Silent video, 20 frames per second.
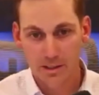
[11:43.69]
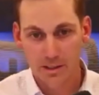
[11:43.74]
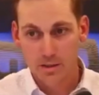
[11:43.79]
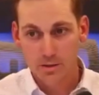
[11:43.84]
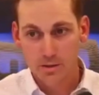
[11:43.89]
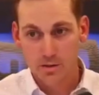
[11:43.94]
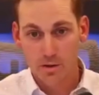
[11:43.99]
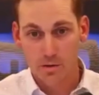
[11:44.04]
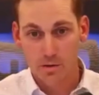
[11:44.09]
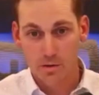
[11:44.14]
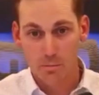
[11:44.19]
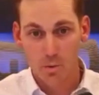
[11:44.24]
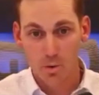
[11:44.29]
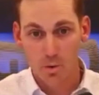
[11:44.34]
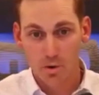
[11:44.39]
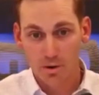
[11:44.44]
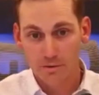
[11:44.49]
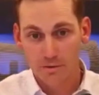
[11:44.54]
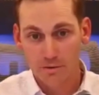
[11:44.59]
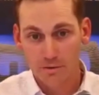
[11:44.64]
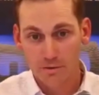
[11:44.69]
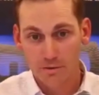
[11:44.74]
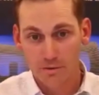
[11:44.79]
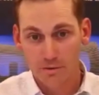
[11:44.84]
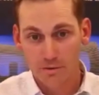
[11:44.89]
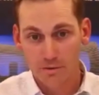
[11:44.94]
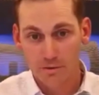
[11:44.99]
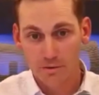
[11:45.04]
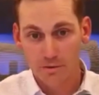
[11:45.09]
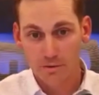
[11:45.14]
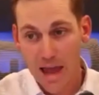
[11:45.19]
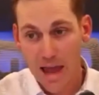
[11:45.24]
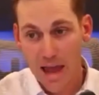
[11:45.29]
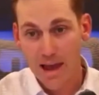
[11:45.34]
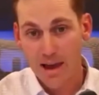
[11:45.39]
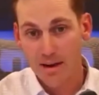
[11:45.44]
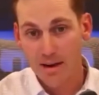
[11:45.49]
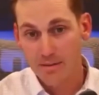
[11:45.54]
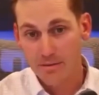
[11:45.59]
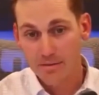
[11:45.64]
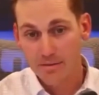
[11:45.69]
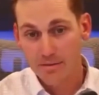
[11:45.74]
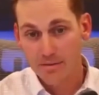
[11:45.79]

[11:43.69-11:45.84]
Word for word: So the more of them that you have,